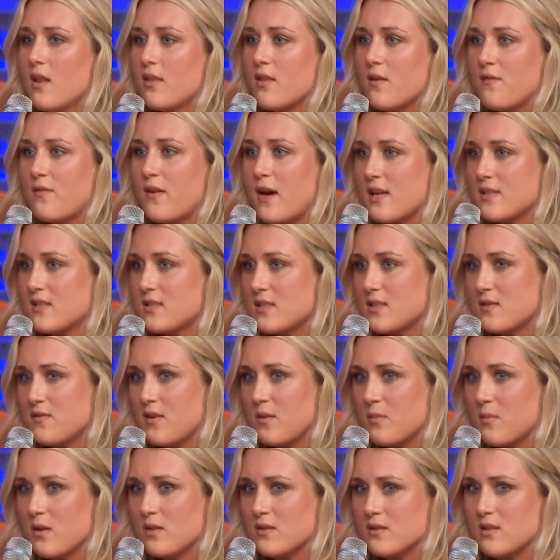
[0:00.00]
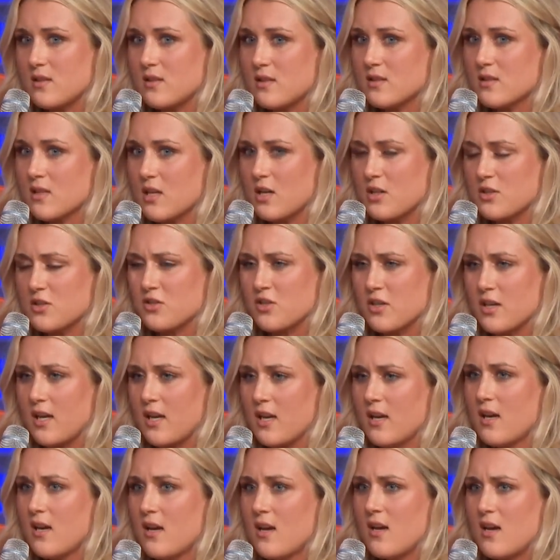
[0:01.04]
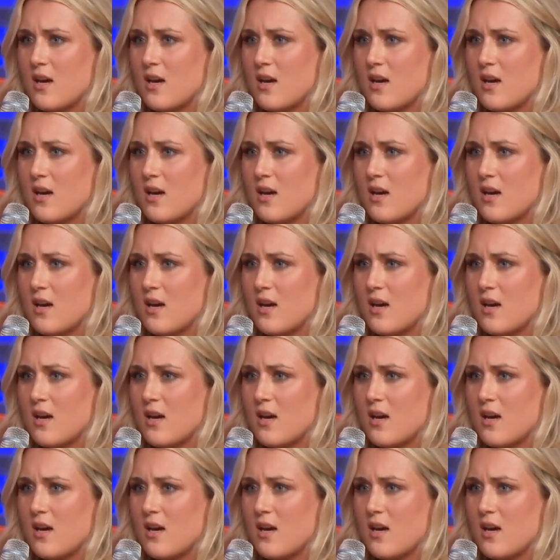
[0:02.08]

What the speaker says: the fastest females in this country,